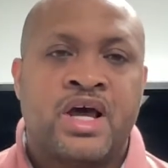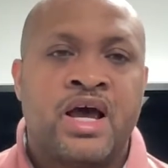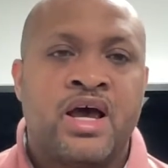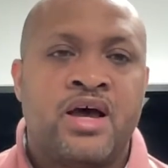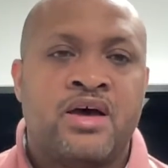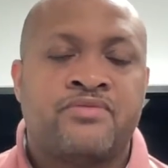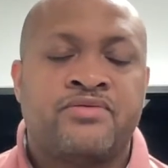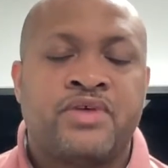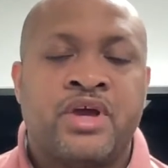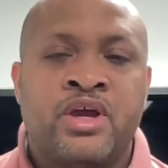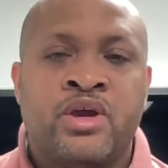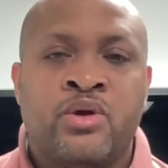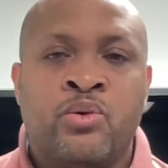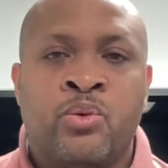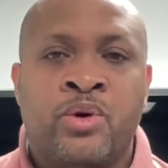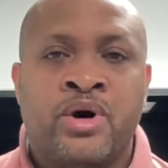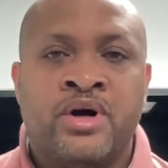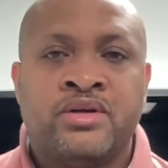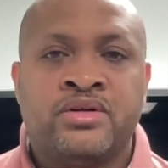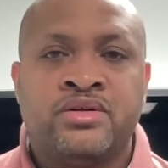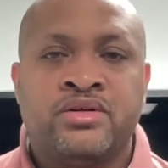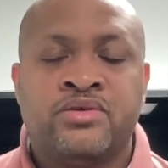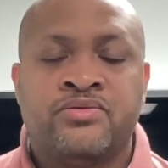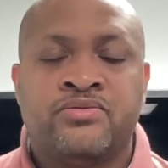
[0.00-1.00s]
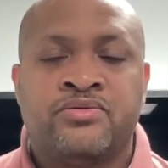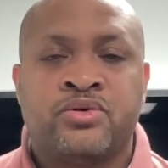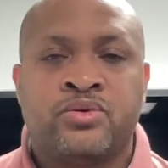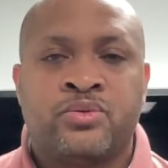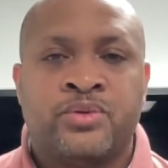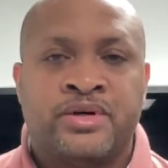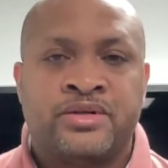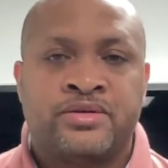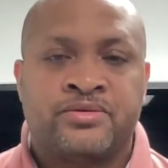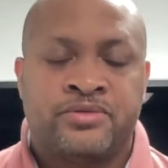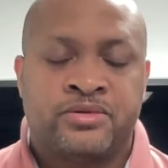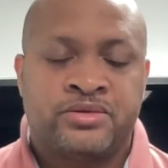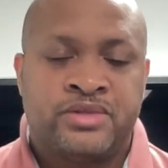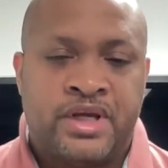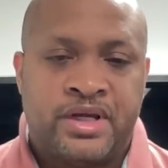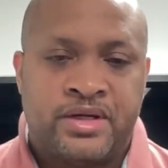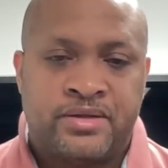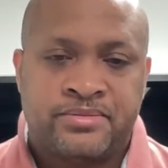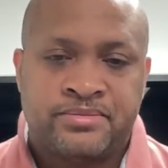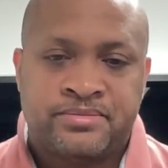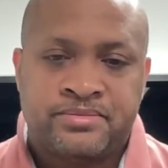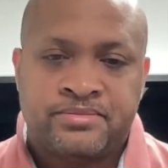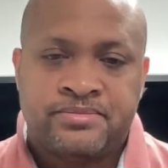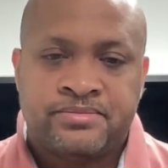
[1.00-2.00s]
Have a wonderful, wonderful day.
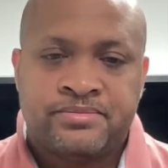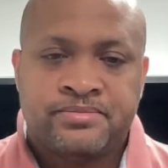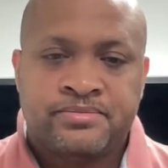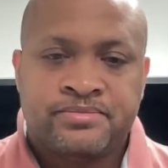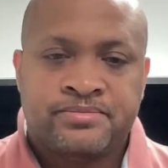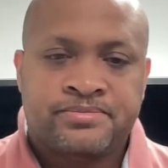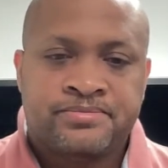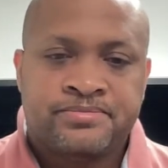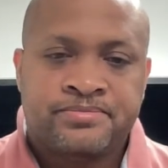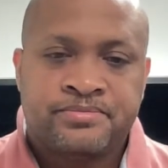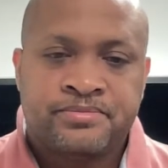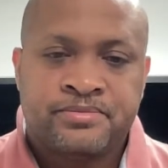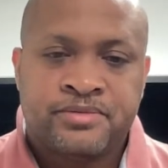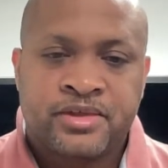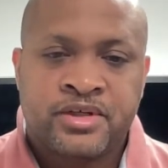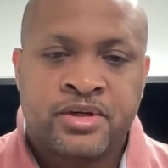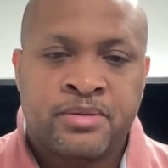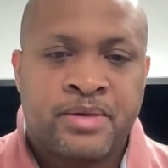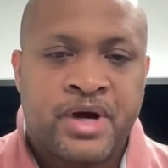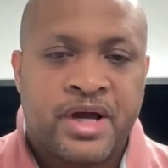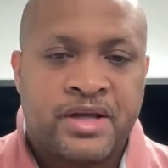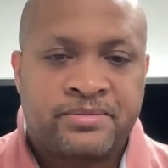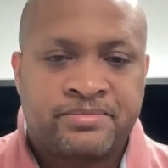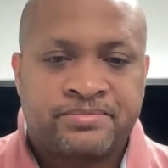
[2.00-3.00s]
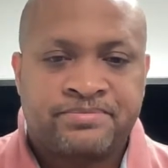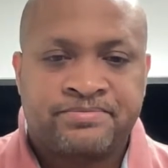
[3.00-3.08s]
Goodbye.